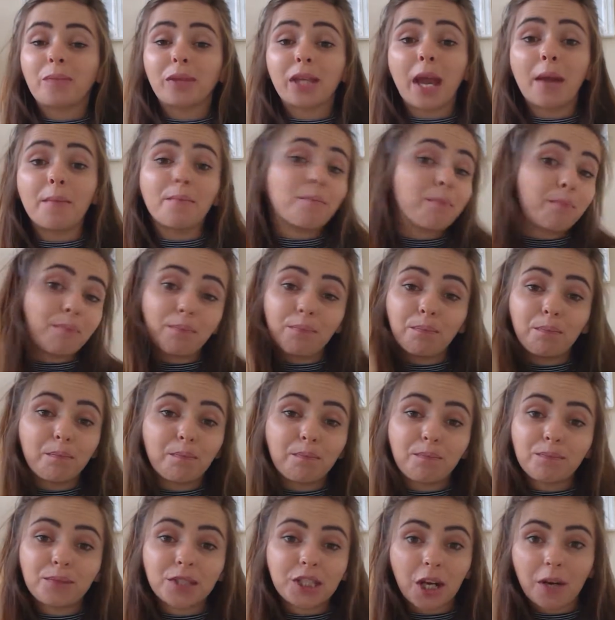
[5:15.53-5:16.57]
and
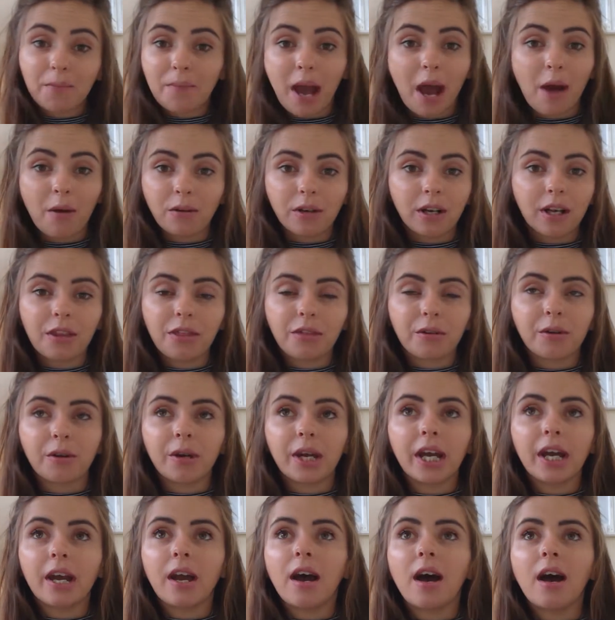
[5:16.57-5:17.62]
start powering through it.